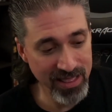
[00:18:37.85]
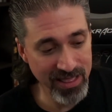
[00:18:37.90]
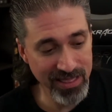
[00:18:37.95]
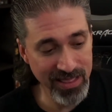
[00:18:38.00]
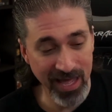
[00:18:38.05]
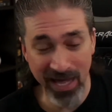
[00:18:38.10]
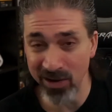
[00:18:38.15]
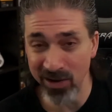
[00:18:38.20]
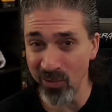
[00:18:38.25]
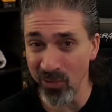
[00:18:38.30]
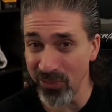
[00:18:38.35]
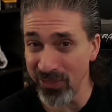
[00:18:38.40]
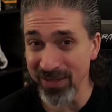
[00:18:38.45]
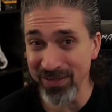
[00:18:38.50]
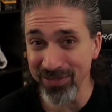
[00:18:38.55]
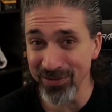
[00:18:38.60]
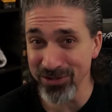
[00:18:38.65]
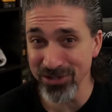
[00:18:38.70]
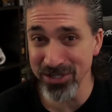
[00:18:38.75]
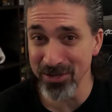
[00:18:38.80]
I don't think
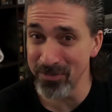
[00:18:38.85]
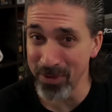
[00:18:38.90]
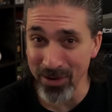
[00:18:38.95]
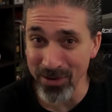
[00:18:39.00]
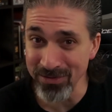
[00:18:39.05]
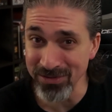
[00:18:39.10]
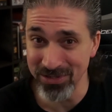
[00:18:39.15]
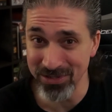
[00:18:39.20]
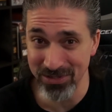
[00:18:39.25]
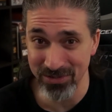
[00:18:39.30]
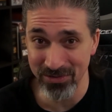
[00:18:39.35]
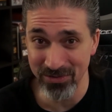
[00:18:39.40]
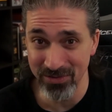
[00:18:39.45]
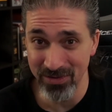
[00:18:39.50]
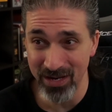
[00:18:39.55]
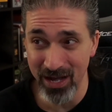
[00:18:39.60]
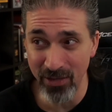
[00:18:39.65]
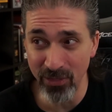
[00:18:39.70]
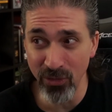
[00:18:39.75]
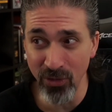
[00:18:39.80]
they're supposed to.
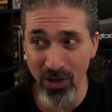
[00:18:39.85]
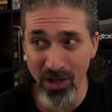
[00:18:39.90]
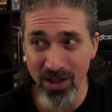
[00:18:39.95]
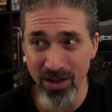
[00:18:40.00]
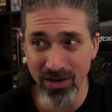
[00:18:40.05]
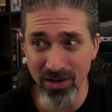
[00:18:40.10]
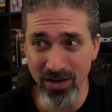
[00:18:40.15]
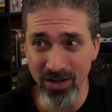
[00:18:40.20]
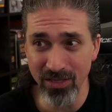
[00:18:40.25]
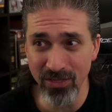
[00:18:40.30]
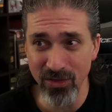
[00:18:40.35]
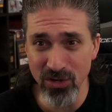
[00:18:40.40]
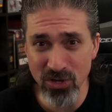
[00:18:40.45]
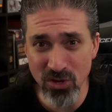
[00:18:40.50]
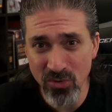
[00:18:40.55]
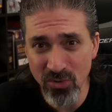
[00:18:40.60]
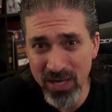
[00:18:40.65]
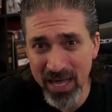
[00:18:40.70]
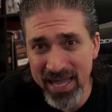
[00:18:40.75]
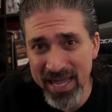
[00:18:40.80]
I thought the
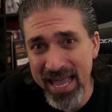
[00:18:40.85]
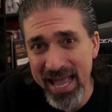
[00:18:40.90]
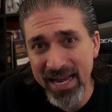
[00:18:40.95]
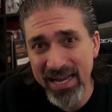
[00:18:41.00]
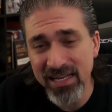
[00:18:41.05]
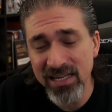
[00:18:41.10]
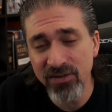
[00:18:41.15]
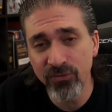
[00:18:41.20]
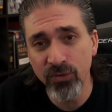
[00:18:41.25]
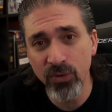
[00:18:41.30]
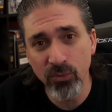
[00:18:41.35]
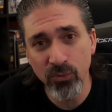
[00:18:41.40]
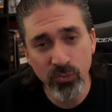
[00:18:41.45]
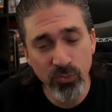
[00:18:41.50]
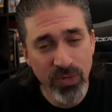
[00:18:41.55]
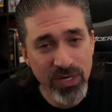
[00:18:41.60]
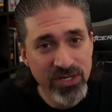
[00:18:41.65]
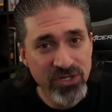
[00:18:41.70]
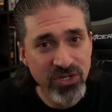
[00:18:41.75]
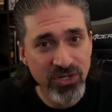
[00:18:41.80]
UK had a different
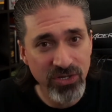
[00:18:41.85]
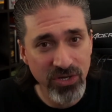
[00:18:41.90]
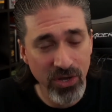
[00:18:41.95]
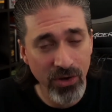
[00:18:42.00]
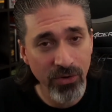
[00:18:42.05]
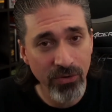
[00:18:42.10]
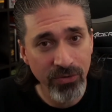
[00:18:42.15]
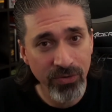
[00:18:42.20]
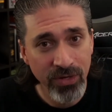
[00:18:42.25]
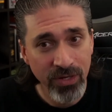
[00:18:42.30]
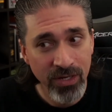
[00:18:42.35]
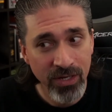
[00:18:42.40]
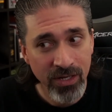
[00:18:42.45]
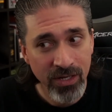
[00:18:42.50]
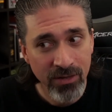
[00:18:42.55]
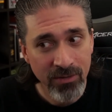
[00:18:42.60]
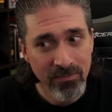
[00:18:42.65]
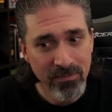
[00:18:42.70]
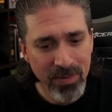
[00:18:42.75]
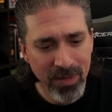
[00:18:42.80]
region code,
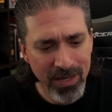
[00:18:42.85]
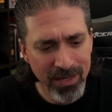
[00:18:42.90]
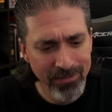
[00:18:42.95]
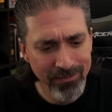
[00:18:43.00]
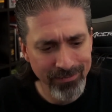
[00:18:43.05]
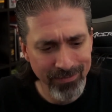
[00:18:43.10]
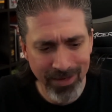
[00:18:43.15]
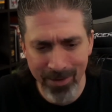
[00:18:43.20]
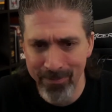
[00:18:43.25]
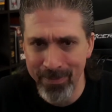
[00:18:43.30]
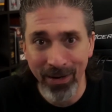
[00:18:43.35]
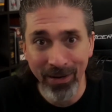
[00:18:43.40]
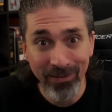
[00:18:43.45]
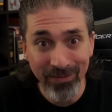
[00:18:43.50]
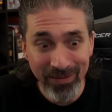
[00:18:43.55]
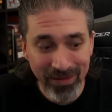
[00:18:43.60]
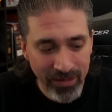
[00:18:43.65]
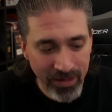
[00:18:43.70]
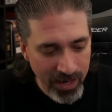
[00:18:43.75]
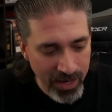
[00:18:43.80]
but
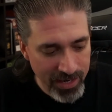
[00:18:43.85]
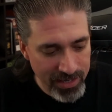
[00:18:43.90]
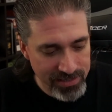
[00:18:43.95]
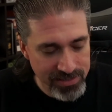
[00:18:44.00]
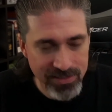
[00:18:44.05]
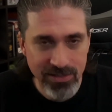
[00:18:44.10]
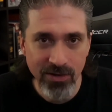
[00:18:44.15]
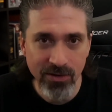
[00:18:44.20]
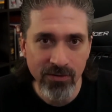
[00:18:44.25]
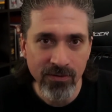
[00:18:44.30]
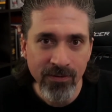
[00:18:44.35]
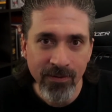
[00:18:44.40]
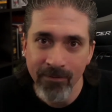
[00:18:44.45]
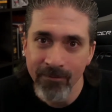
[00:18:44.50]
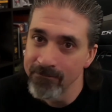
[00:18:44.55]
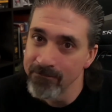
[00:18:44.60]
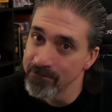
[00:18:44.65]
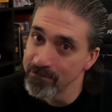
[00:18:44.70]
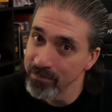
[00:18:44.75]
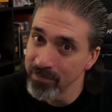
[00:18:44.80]
apparently not. So
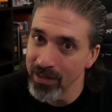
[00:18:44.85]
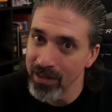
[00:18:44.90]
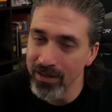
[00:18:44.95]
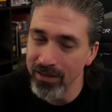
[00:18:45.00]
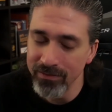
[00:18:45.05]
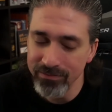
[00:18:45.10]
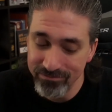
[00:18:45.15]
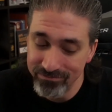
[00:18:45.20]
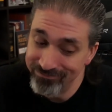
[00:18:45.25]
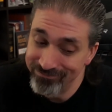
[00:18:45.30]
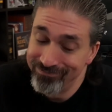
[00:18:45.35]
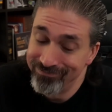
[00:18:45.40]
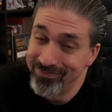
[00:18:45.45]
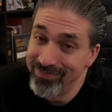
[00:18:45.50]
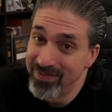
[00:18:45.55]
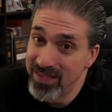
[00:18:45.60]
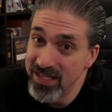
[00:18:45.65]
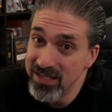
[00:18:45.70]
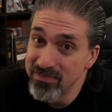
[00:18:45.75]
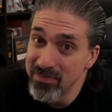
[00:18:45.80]

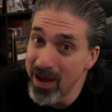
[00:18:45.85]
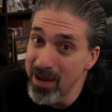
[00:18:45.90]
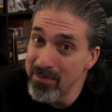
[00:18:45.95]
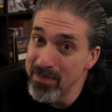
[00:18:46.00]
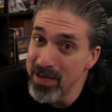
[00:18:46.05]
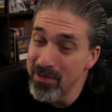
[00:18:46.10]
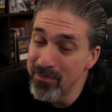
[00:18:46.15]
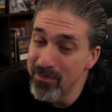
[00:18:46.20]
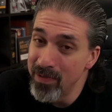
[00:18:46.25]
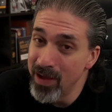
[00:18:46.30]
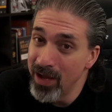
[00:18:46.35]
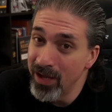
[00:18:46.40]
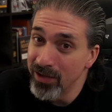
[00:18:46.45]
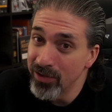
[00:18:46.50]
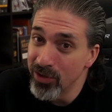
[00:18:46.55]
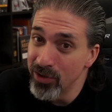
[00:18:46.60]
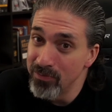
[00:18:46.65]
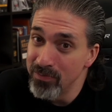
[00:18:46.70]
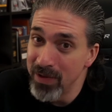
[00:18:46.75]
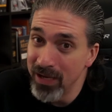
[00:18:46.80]
this might be a
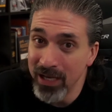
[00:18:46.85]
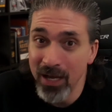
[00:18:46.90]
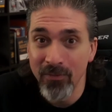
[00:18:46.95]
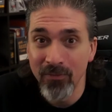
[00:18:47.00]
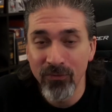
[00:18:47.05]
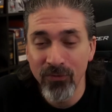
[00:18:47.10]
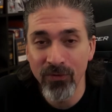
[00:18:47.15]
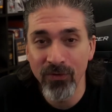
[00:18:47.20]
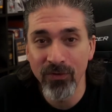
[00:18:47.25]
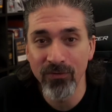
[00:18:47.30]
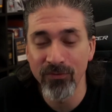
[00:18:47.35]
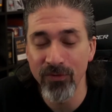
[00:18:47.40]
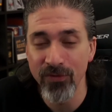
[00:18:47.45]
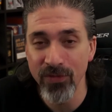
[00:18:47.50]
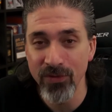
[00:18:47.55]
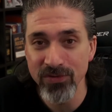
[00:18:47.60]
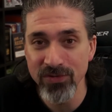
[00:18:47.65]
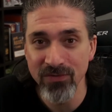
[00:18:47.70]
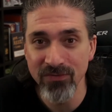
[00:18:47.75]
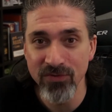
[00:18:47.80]
good pickup for
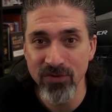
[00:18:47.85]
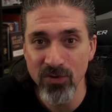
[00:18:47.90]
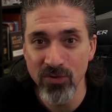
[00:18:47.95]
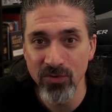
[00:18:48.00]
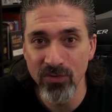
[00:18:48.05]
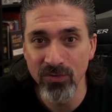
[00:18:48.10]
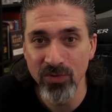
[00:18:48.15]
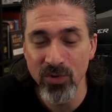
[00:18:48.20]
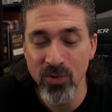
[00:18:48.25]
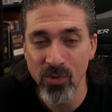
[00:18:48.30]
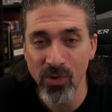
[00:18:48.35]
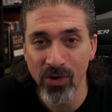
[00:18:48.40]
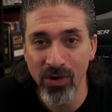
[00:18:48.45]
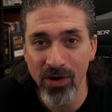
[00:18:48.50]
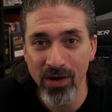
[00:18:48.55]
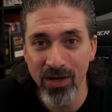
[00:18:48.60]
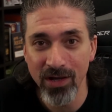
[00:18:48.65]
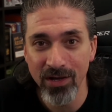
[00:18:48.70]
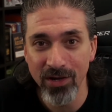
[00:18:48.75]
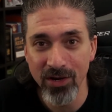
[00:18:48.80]
those of you who
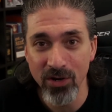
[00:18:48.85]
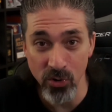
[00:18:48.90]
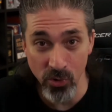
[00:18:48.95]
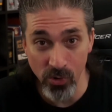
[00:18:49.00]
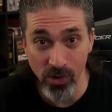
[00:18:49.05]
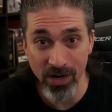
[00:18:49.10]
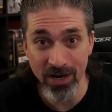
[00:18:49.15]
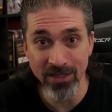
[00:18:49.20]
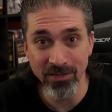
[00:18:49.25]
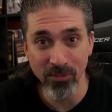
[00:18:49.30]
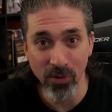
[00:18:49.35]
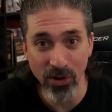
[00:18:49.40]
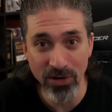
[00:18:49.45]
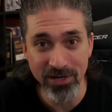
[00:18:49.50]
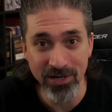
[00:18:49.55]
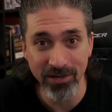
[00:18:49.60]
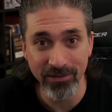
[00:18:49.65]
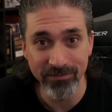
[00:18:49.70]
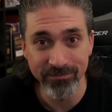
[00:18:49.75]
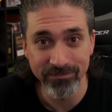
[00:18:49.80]
are in the
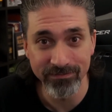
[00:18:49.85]
market.